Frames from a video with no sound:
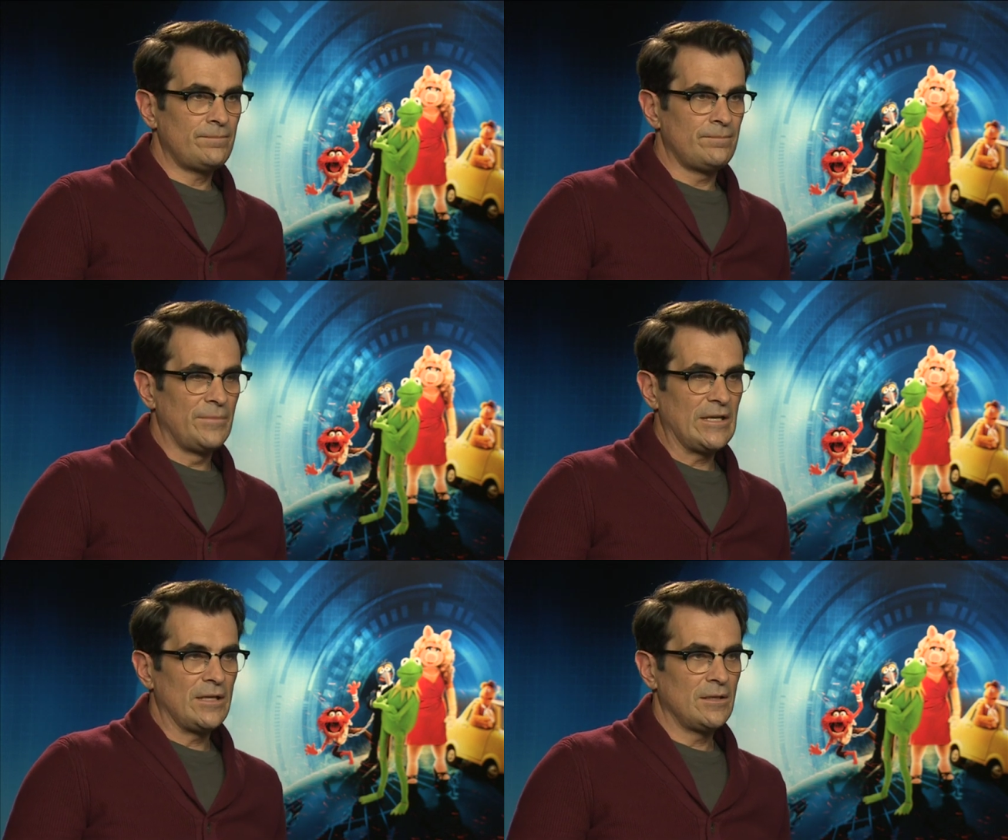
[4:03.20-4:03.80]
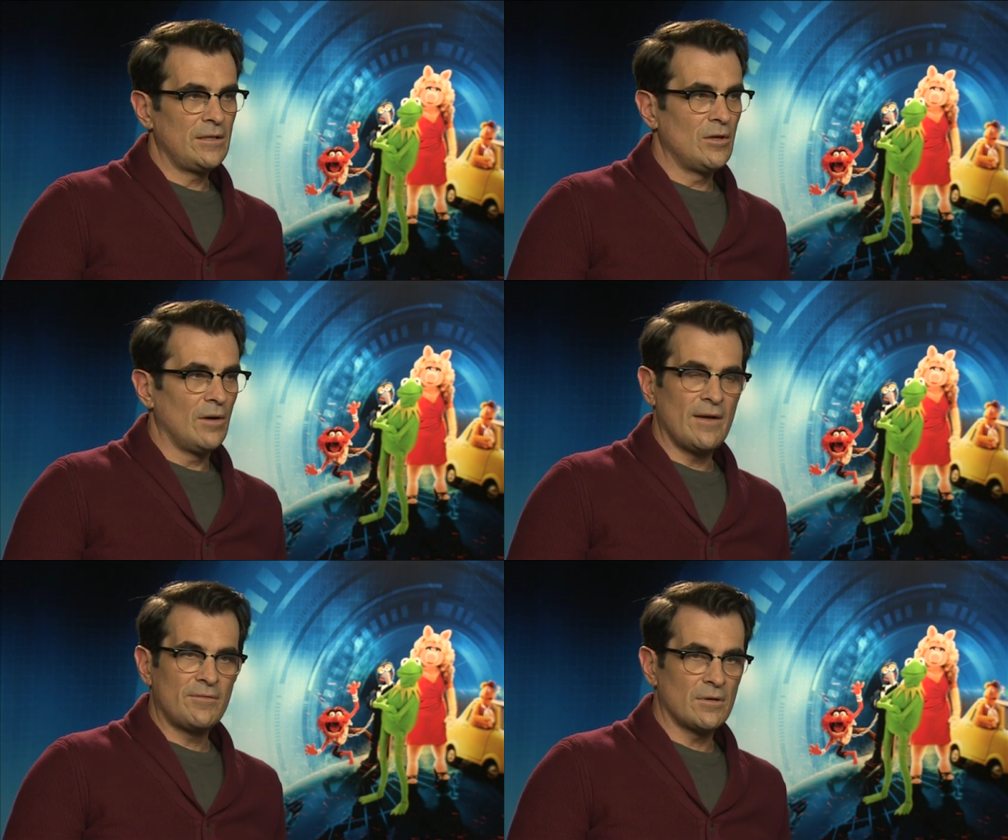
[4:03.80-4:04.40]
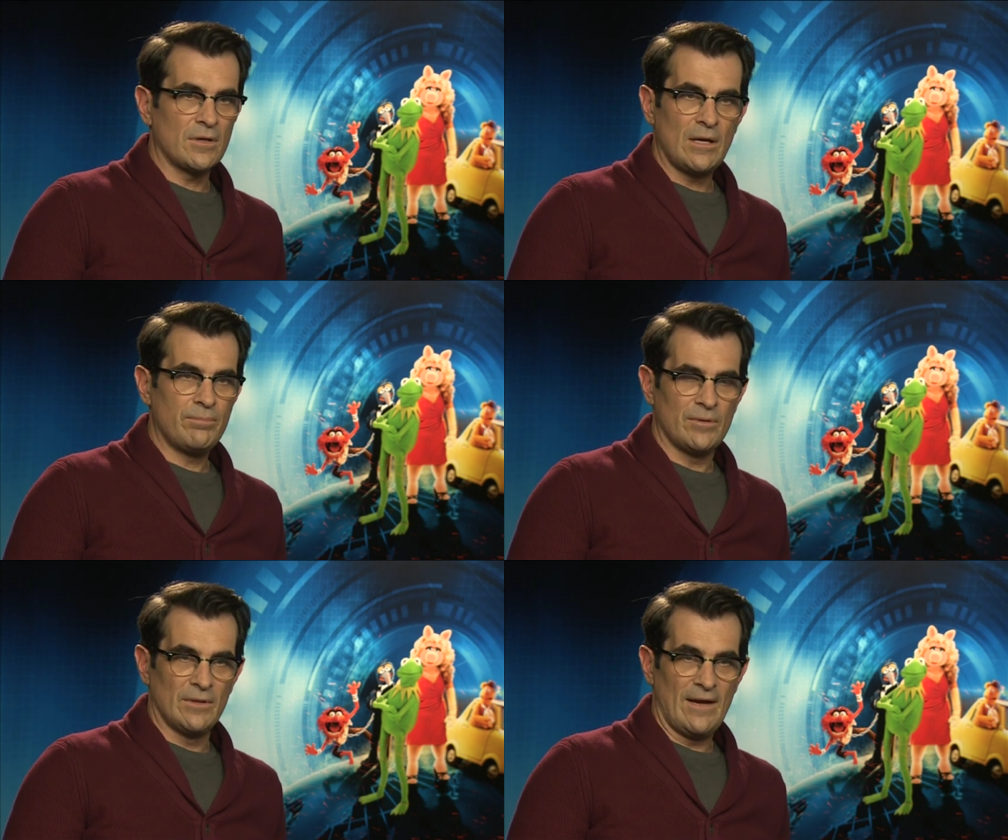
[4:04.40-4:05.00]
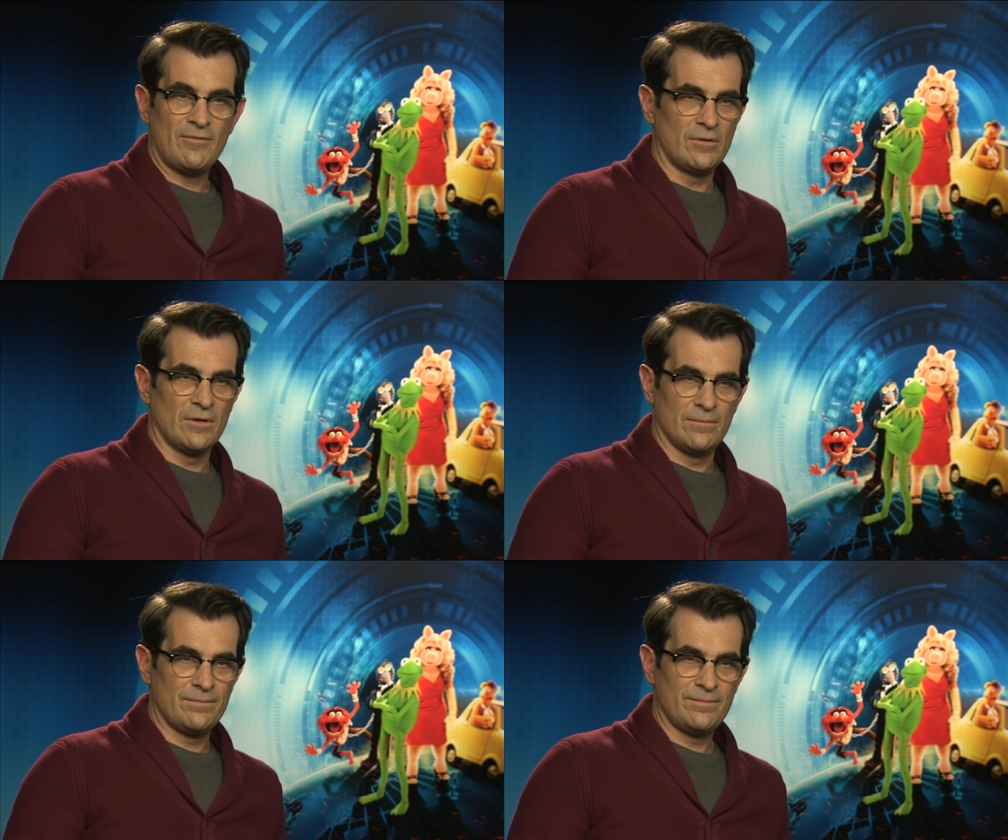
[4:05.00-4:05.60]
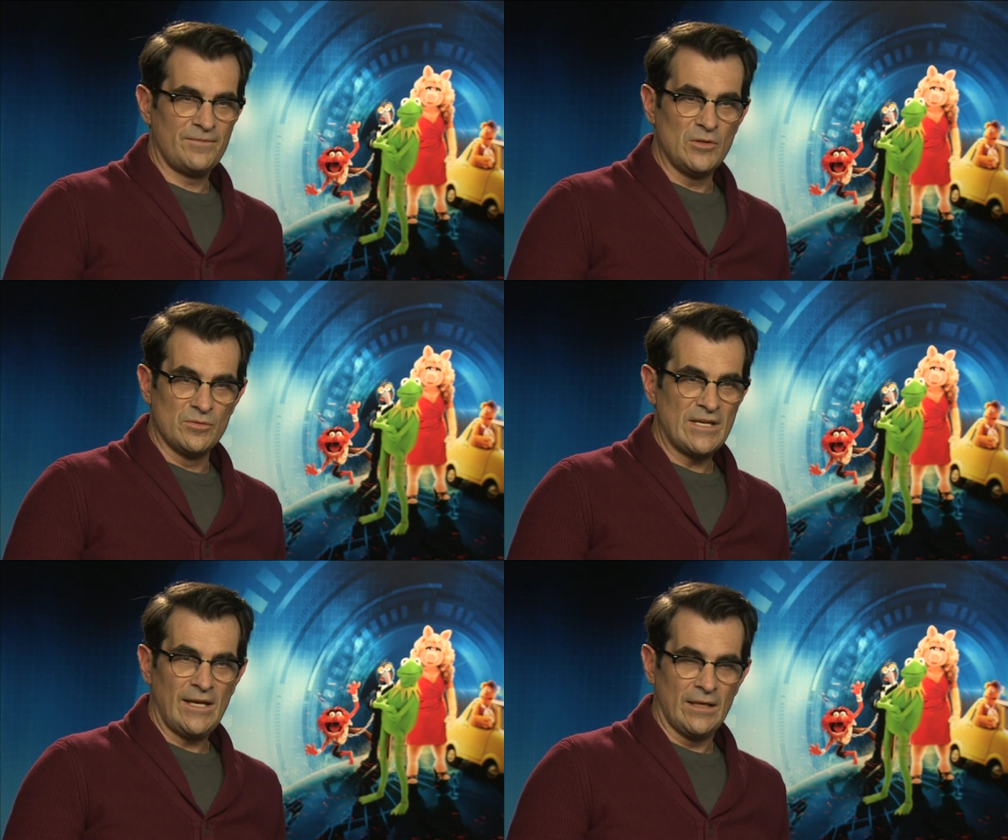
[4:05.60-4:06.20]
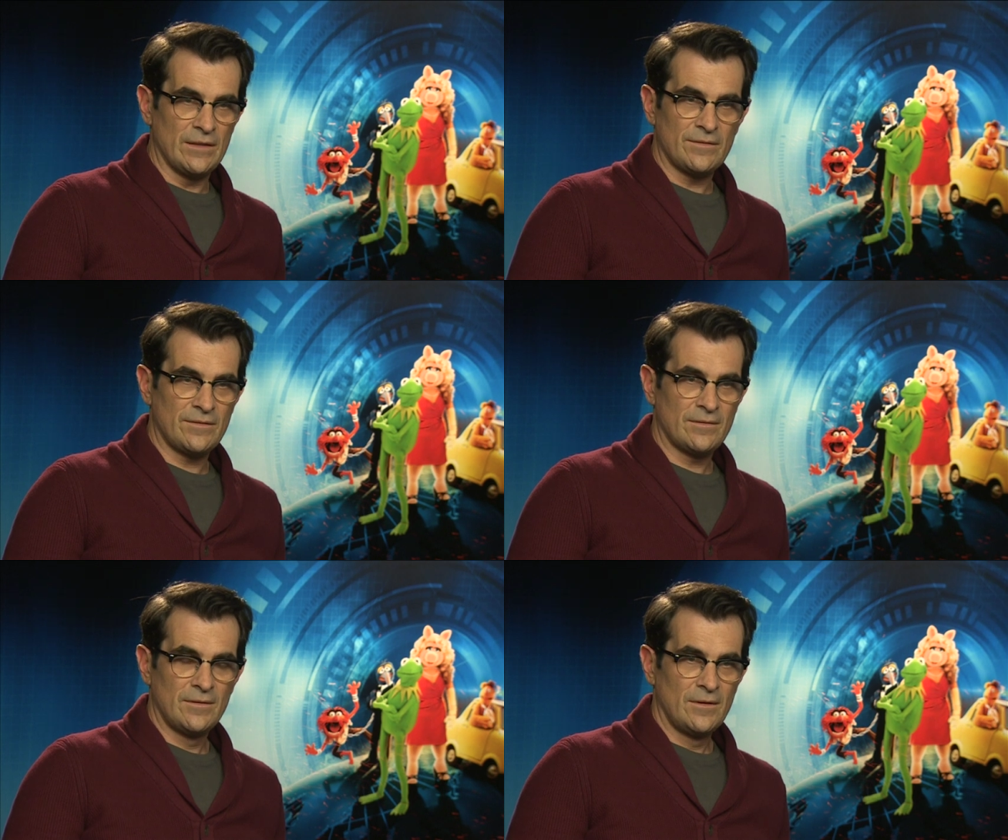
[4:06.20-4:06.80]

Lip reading: But after a few takes,